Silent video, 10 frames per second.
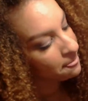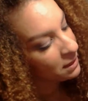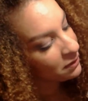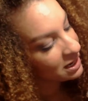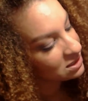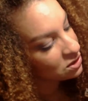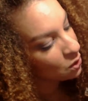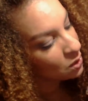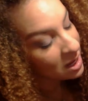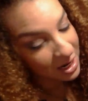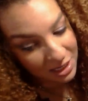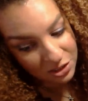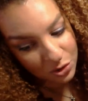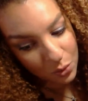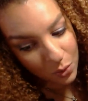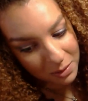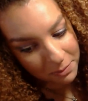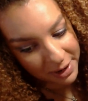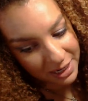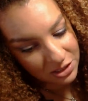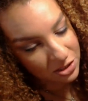All right, so let's do one branch